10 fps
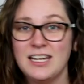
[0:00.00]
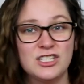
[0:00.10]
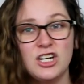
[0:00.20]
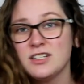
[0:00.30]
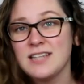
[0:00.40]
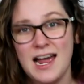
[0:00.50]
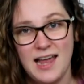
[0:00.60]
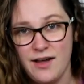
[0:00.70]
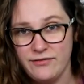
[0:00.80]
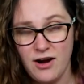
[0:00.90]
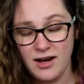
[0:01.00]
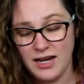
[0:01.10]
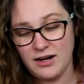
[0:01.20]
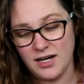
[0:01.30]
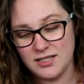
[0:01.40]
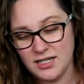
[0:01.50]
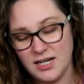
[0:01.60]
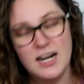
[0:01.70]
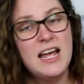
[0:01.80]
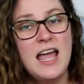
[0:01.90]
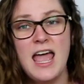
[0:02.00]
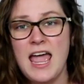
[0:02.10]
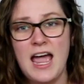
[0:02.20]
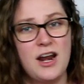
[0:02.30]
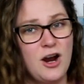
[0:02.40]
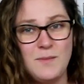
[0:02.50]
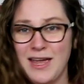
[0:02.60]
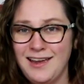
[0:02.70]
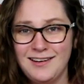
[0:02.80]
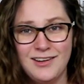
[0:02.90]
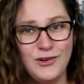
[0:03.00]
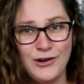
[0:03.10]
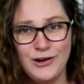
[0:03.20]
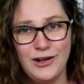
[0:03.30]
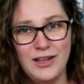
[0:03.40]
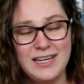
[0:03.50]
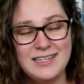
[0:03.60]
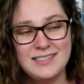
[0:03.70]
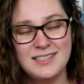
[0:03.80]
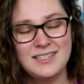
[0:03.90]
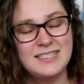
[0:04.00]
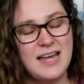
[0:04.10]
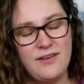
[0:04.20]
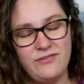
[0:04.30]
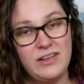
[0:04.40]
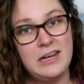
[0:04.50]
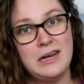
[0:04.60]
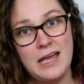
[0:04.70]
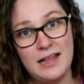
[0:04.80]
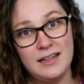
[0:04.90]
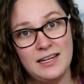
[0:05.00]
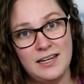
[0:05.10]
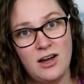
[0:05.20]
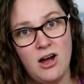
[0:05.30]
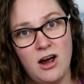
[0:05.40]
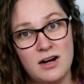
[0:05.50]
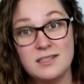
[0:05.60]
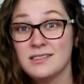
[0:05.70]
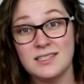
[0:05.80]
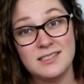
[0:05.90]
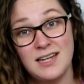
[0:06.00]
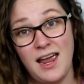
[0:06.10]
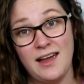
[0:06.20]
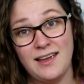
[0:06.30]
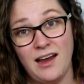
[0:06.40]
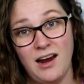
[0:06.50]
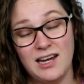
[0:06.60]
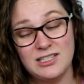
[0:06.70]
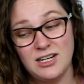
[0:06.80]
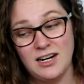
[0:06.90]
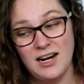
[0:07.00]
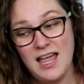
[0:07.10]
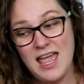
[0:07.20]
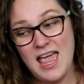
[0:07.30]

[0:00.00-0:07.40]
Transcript: He is our Zac Efron character and our main girl is definitely our Zendaya character.